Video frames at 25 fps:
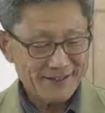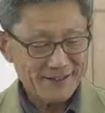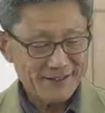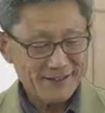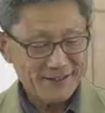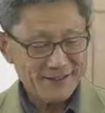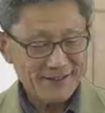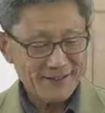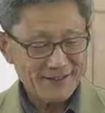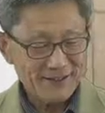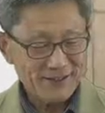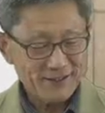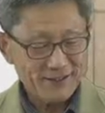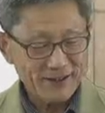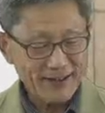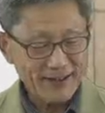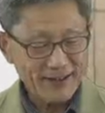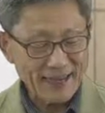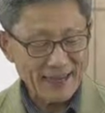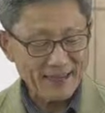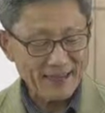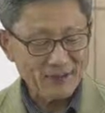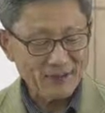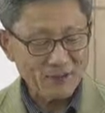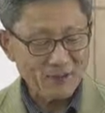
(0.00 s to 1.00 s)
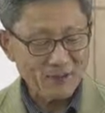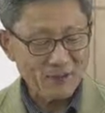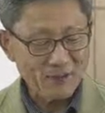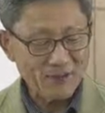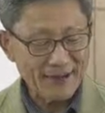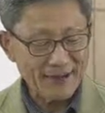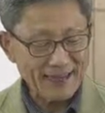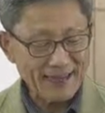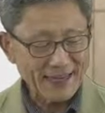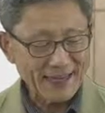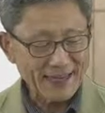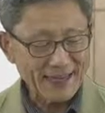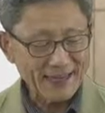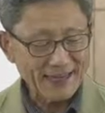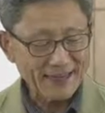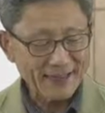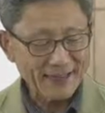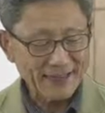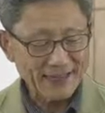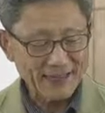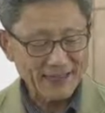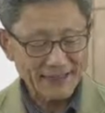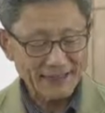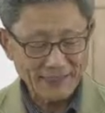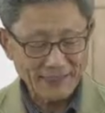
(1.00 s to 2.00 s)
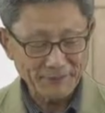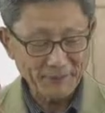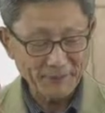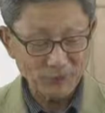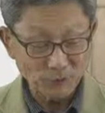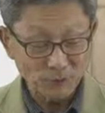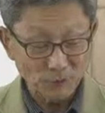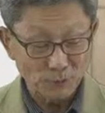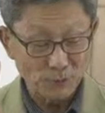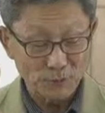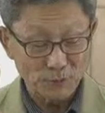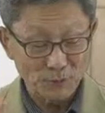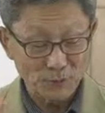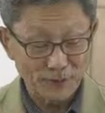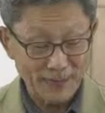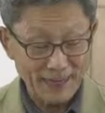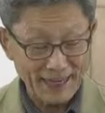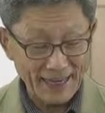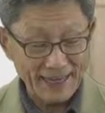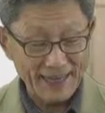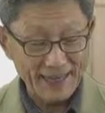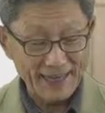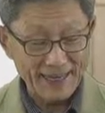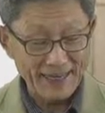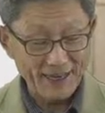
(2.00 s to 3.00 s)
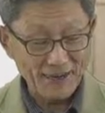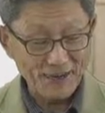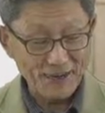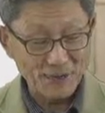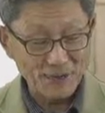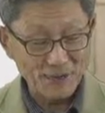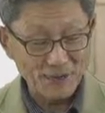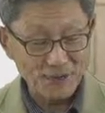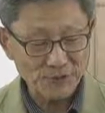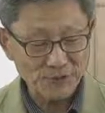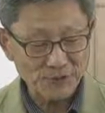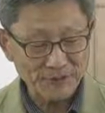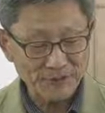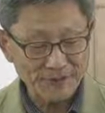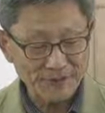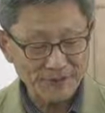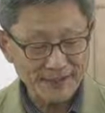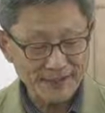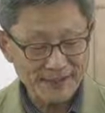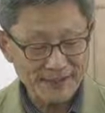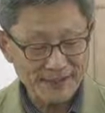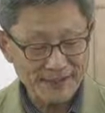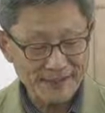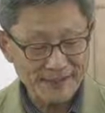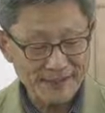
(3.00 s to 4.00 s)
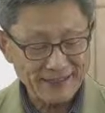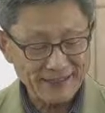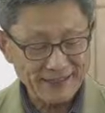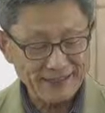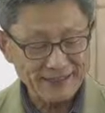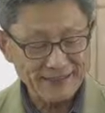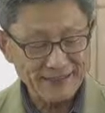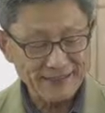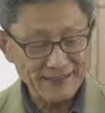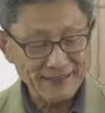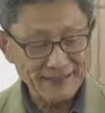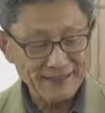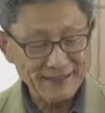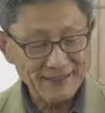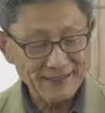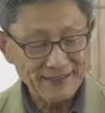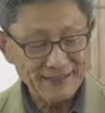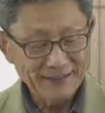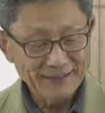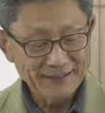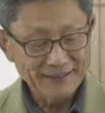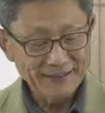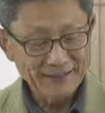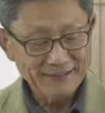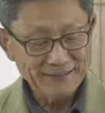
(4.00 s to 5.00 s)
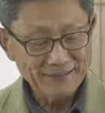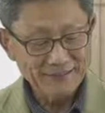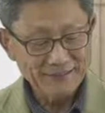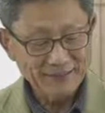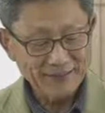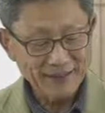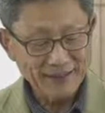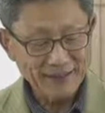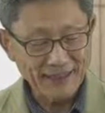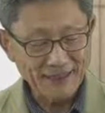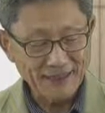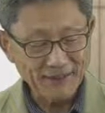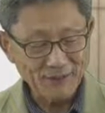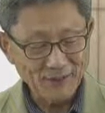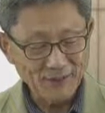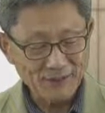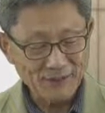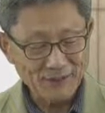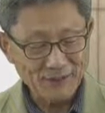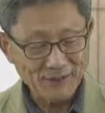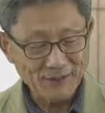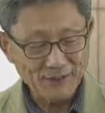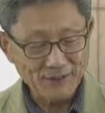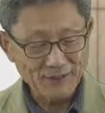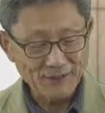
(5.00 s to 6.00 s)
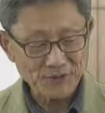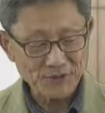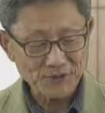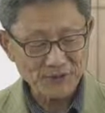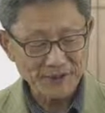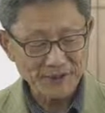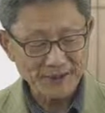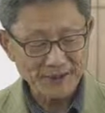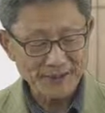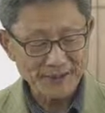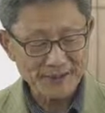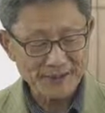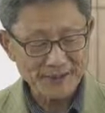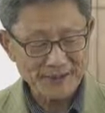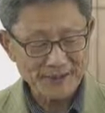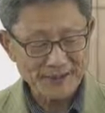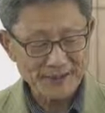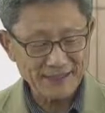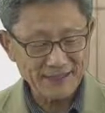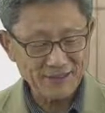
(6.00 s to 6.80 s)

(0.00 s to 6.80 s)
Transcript: So all A, namely 2A, goes to interstitial site, and oxygen goes to interstitial site